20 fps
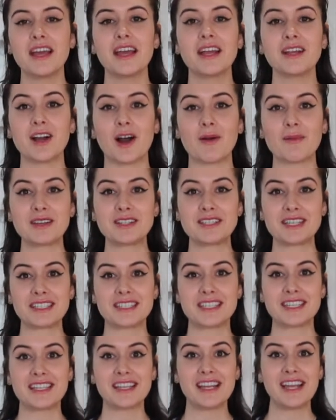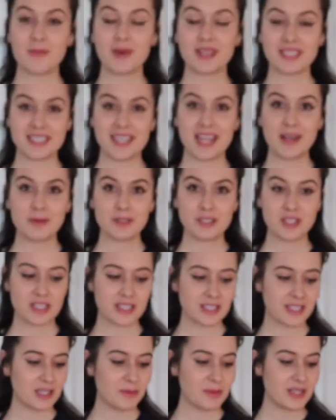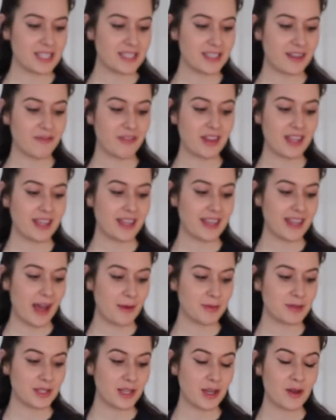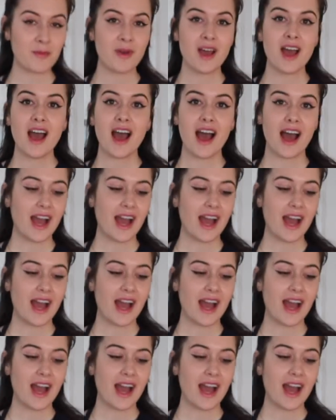got me addicted. But today we're just going to be stuffing capsicum.